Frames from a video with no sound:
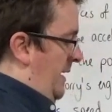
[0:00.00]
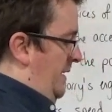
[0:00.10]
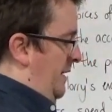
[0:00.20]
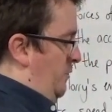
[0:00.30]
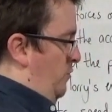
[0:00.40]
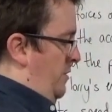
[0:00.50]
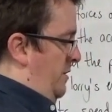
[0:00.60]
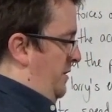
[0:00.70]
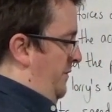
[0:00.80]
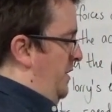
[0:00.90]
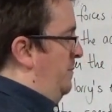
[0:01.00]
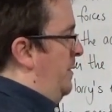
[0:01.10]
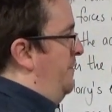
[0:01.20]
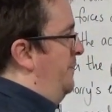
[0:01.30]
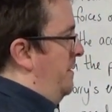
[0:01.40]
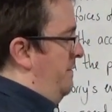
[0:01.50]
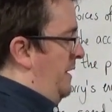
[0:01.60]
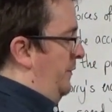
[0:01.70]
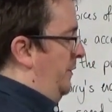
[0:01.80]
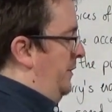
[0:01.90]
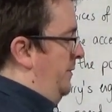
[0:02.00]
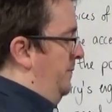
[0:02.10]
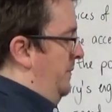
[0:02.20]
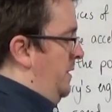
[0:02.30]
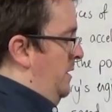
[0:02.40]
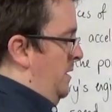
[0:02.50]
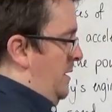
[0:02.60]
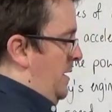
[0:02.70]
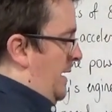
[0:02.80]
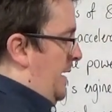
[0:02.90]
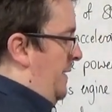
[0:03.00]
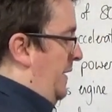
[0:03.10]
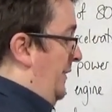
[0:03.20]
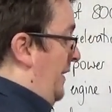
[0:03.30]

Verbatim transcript: 800 divided by 5,000, and that's